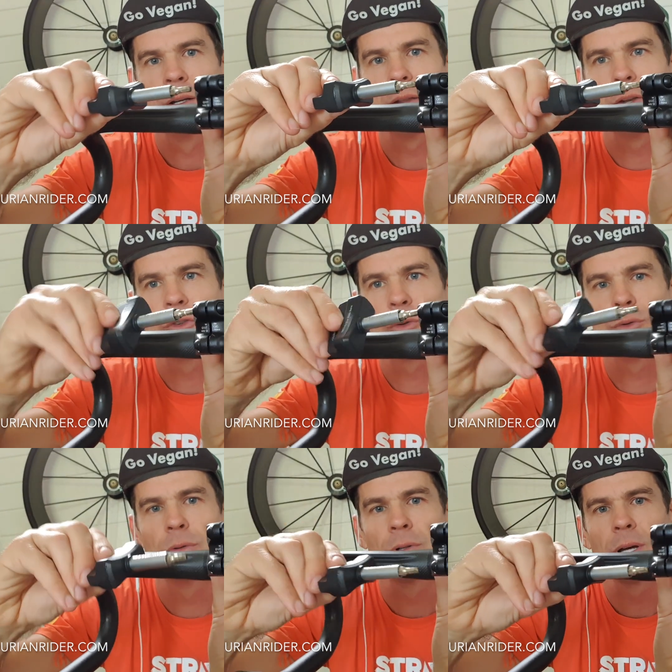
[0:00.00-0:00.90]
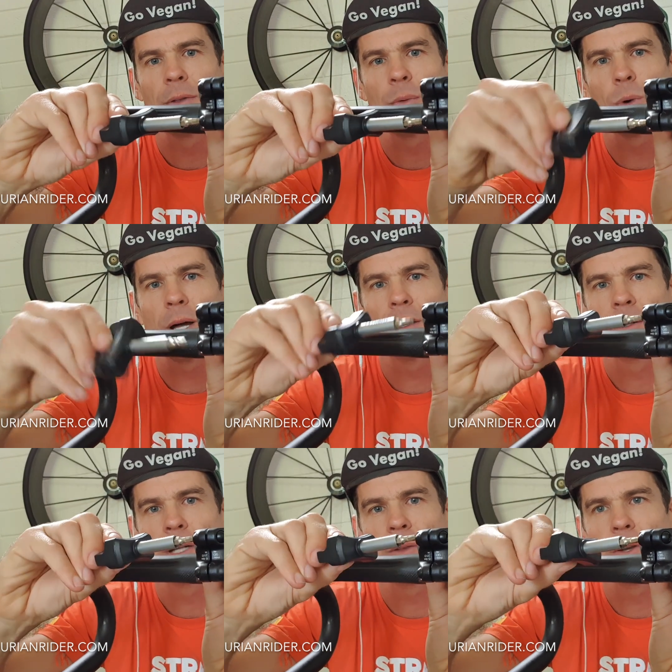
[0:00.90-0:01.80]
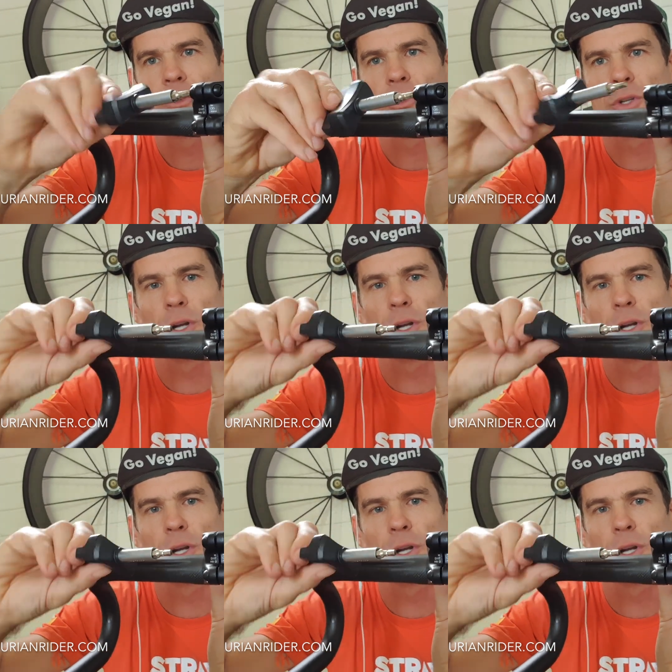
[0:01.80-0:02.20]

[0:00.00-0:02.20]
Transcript: and then 2, and then 1, and then 2.